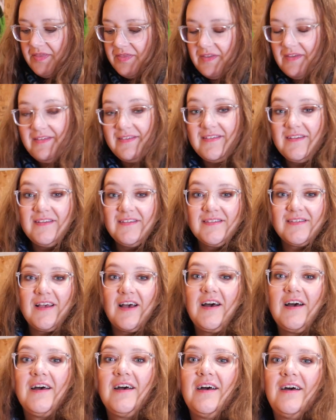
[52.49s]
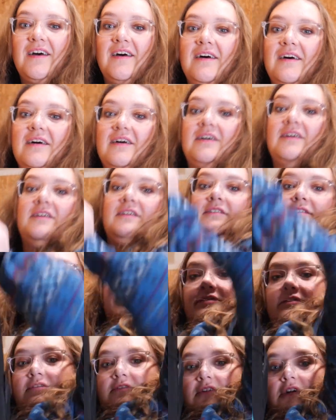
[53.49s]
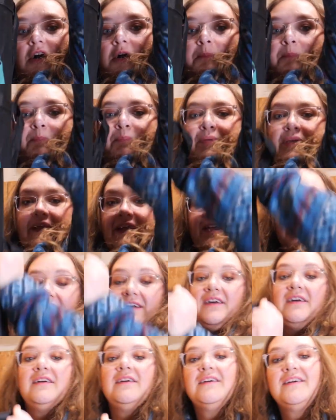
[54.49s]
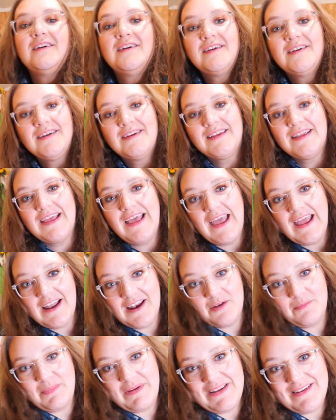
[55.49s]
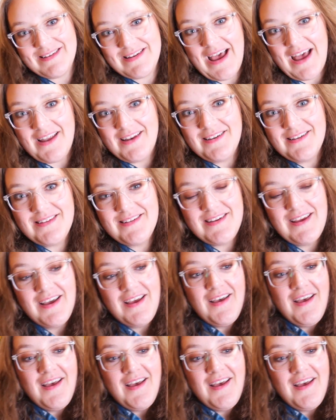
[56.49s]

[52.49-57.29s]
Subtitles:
This is a big canopy tent.